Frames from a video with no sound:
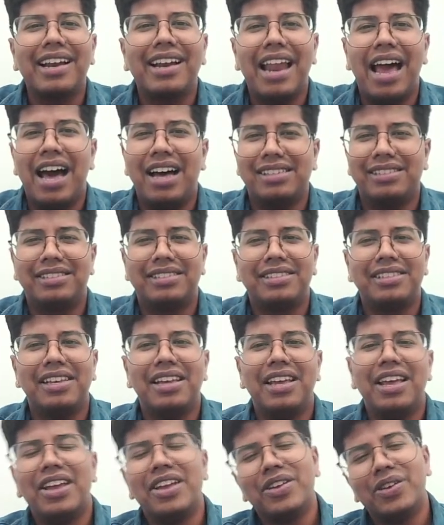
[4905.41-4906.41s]
class,
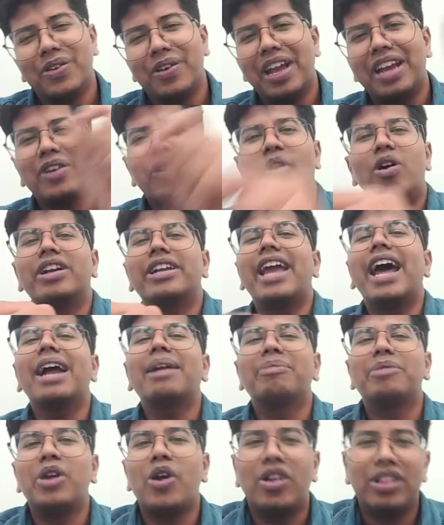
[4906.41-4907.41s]
you can
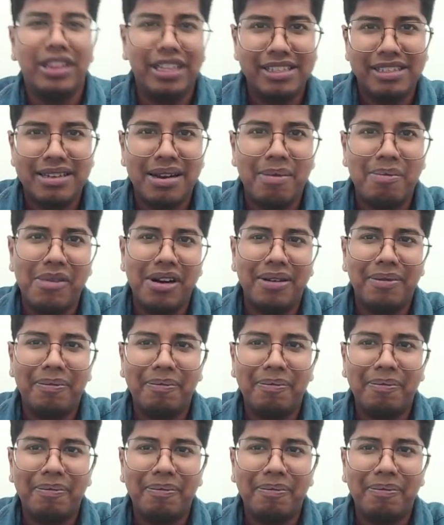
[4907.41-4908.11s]
contact me on this number.